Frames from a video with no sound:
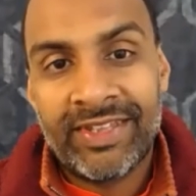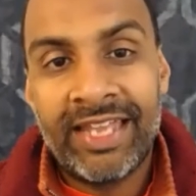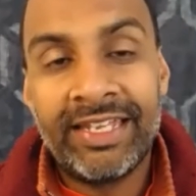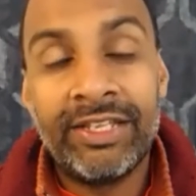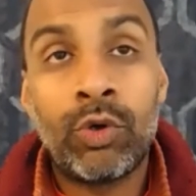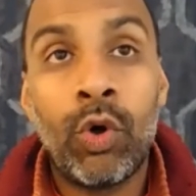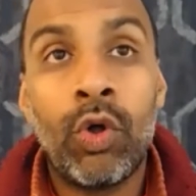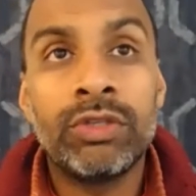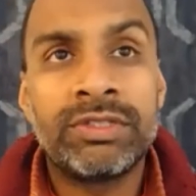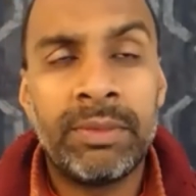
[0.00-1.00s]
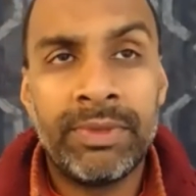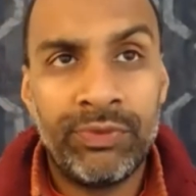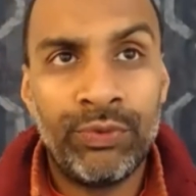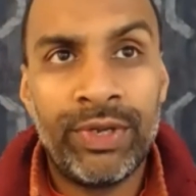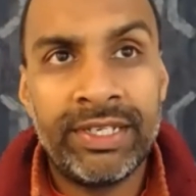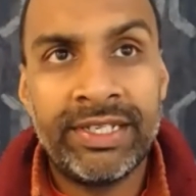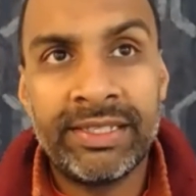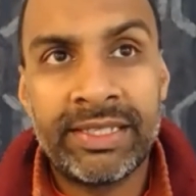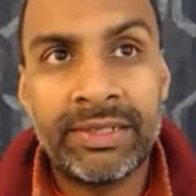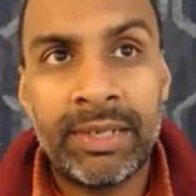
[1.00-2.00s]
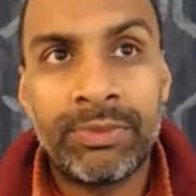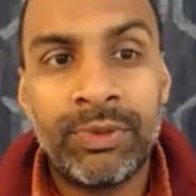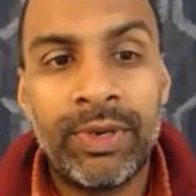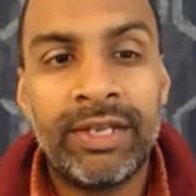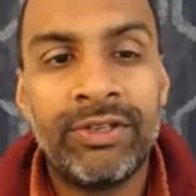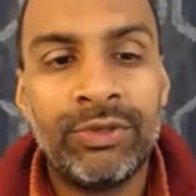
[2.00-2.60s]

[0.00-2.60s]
And he calls them. If you read Gita chapter 1,